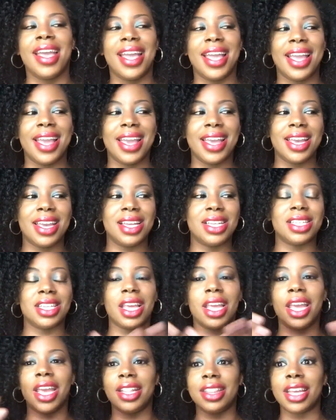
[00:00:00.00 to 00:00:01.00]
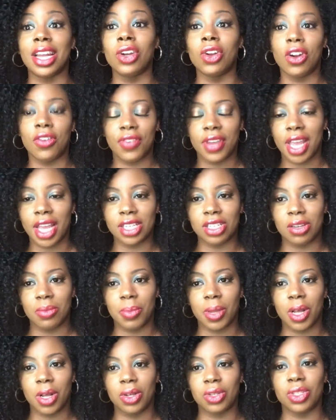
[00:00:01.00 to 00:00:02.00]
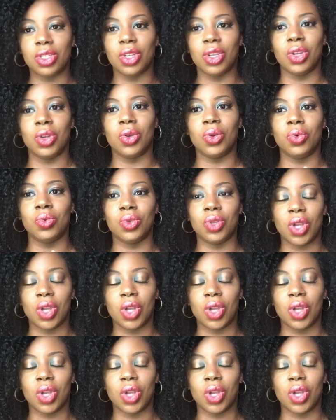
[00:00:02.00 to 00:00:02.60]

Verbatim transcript: And hit that notification bell so you